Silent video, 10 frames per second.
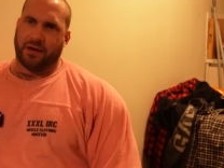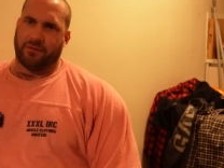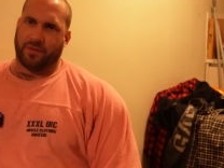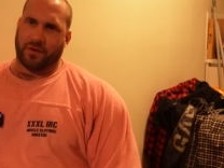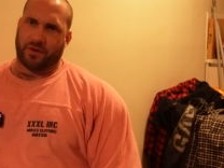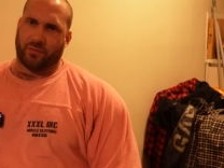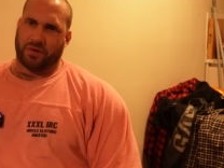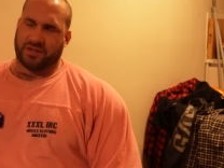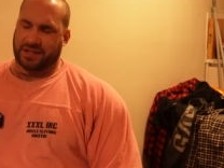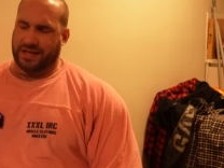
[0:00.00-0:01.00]
of food and
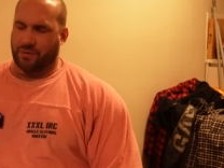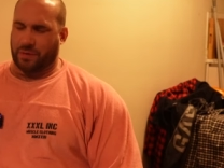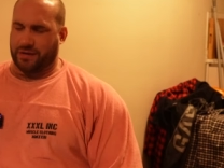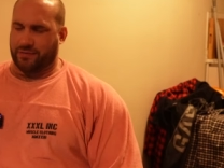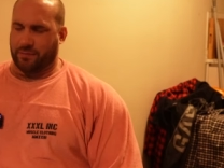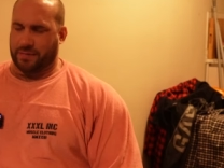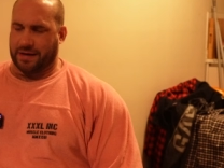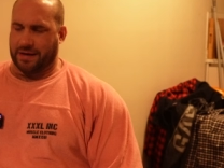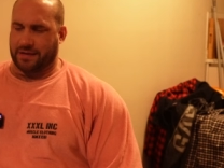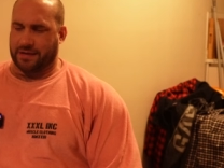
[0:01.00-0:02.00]
want to get away from
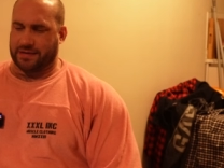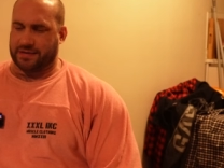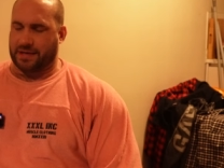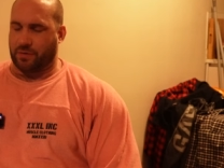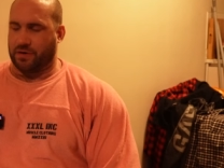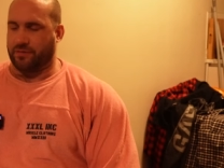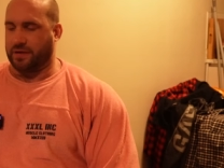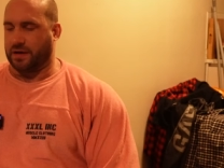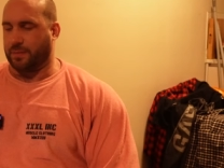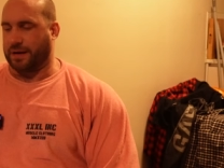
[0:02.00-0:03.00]
that. And that's how I
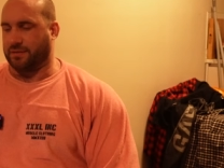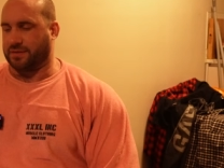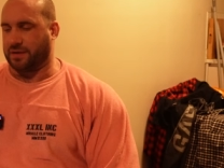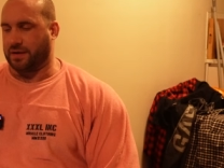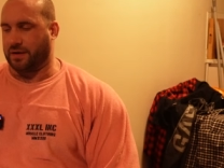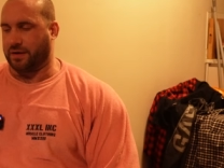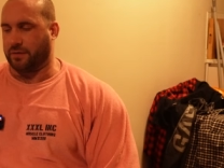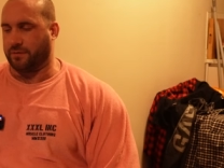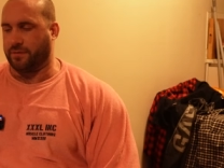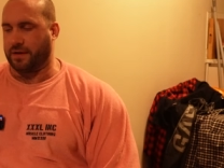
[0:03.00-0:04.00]
feel about it. I
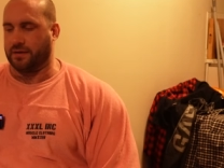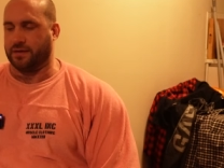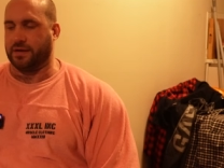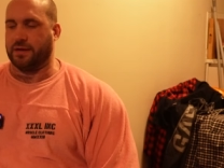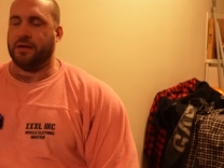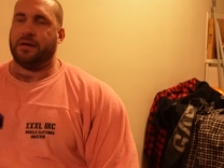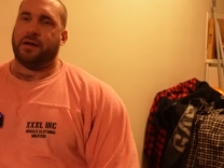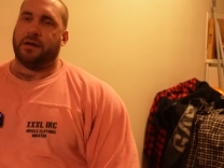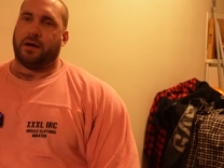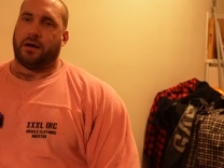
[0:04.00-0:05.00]
don't feel that
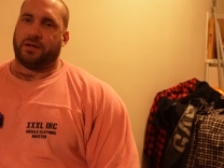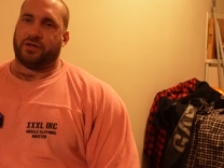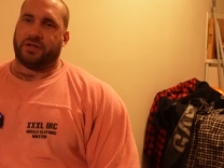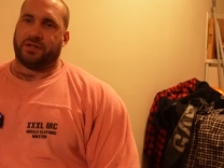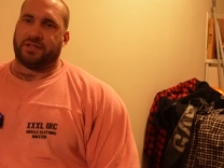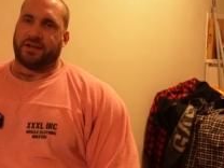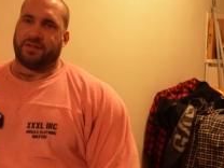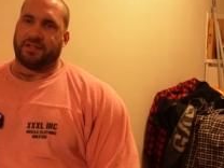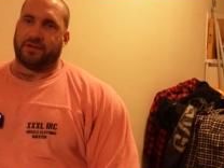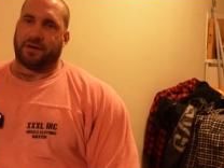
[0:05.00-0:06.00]

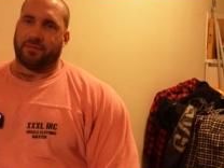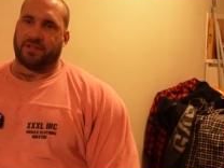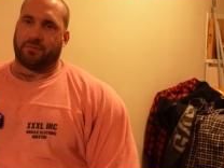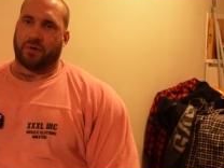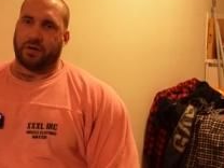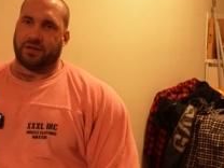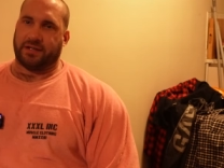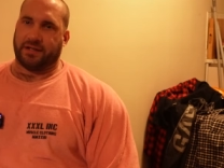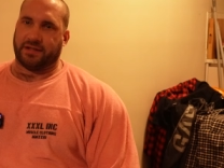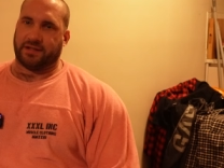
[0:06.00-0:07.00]
170 grams of
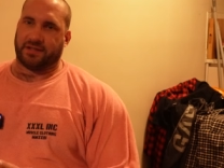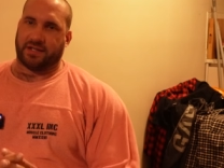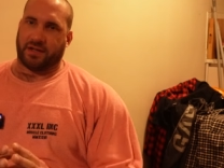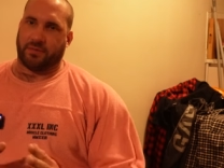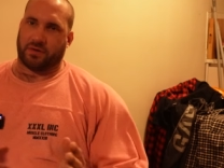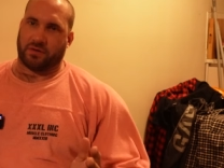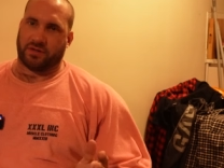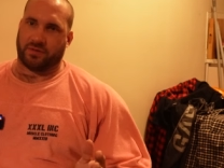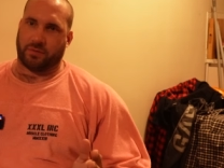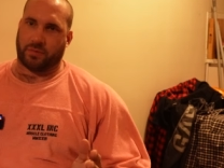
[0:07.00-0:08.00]
protein is the same
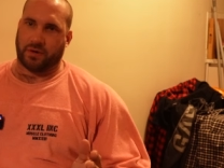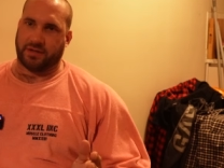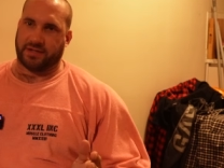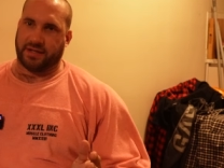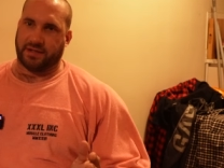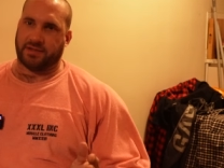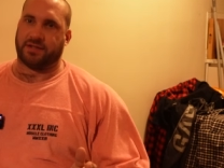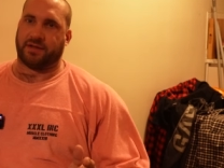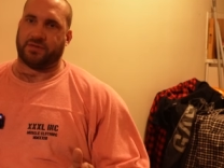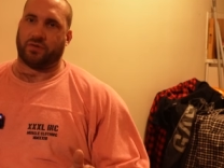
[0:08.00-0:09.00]
across all
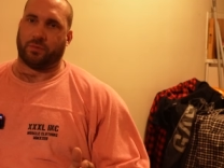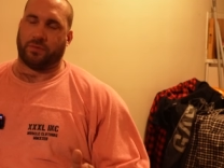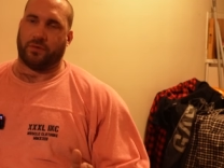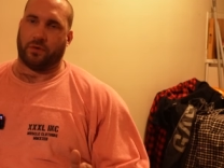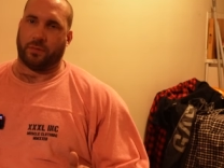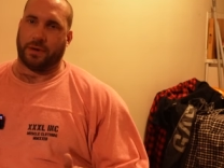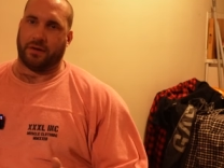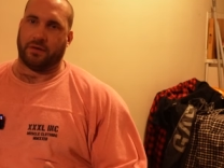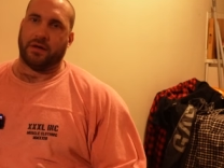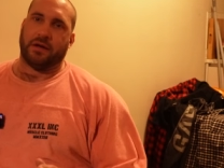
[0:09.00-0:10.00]
proteins. I've talked before
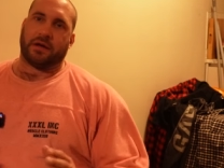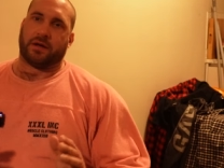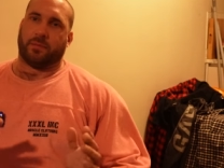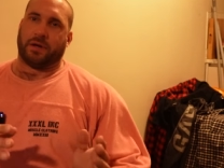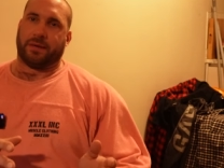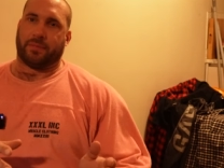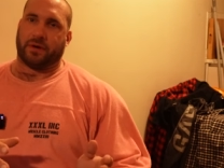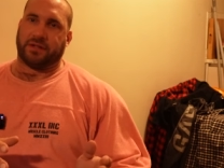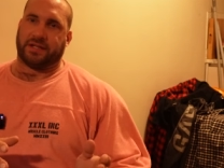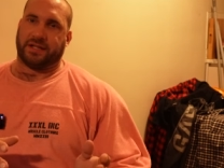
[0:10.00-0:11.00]
about complete
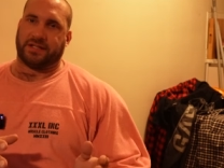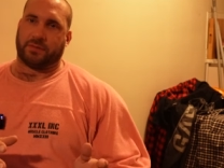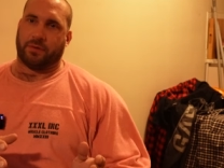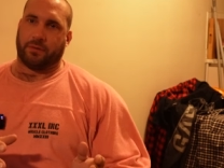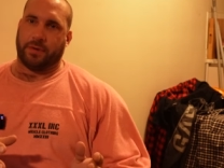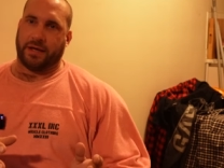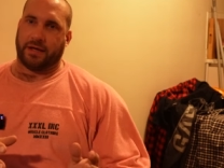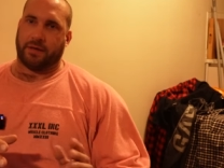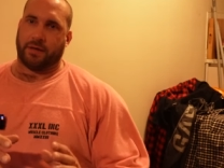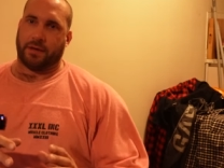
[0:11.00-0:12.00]
proteins, where we
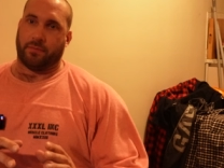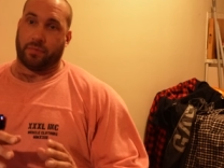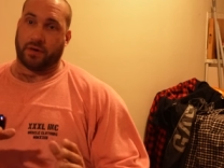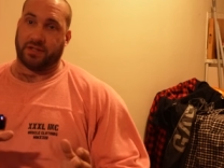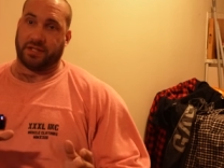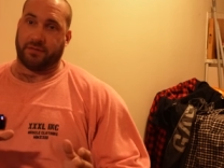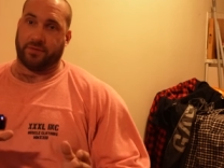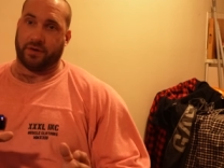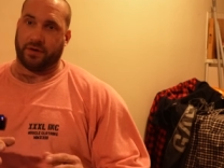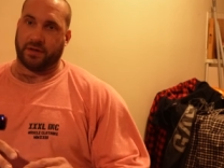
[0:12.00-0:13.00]
mean protein
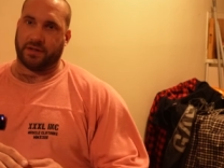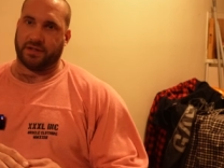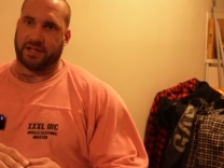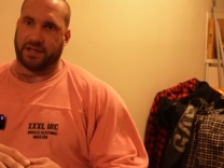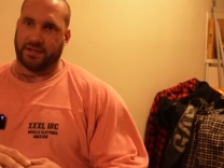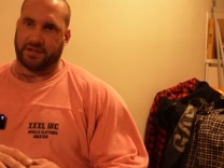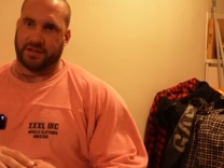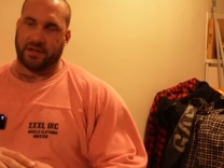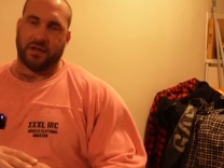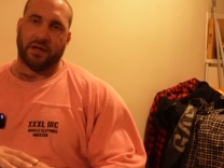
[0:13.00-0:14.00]
food that contains